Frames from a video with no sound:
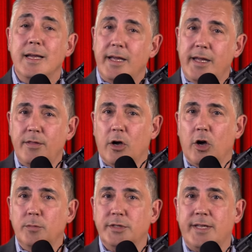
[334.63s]
in the
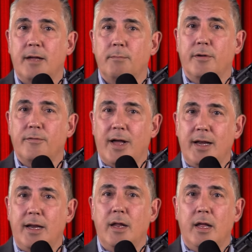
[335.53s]
hopes that
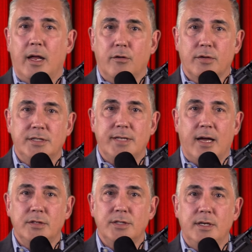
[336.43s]
providing increased
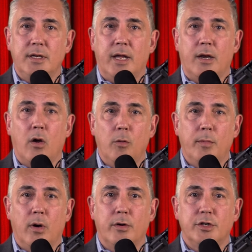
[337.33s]
housing and
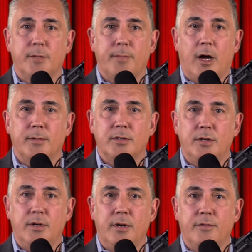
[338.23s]
home ownership
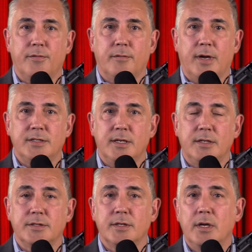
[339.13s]
opportunities for
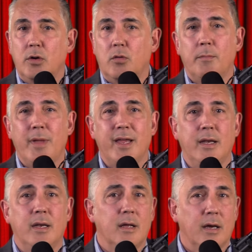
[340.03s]
residents who are
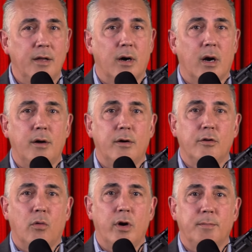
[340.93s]
making under
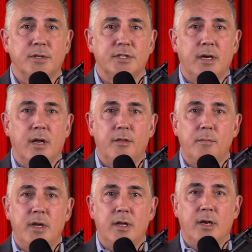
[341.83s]
120% of the
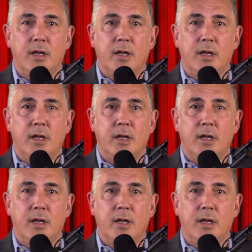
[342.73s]
median